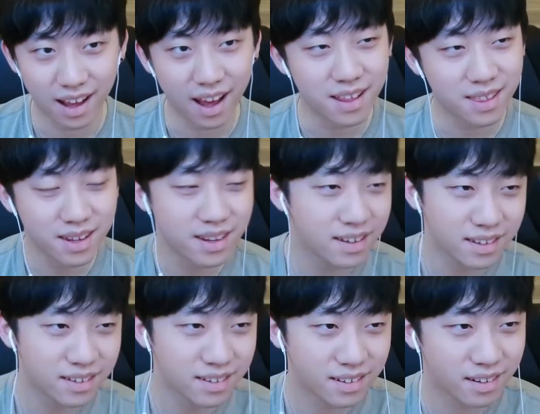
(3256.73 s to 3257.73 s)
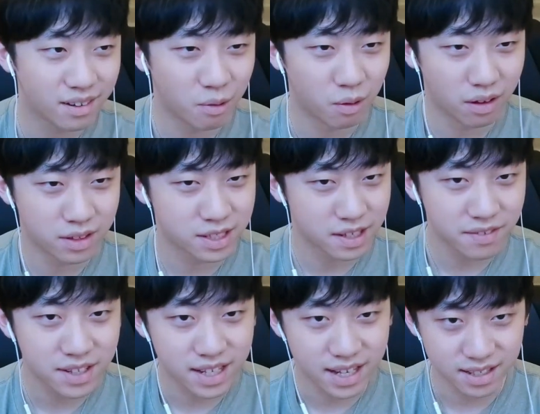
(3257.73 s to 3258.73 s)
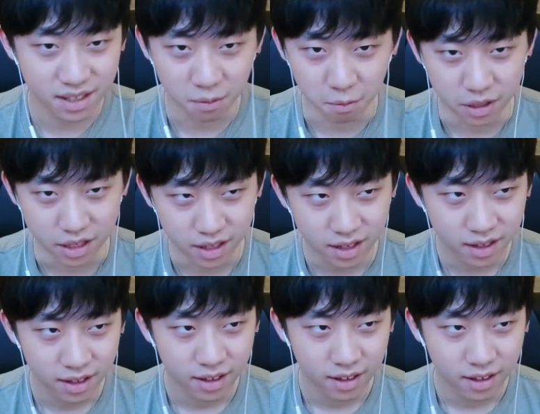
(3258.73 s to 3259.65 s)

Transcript: I think 7 days a week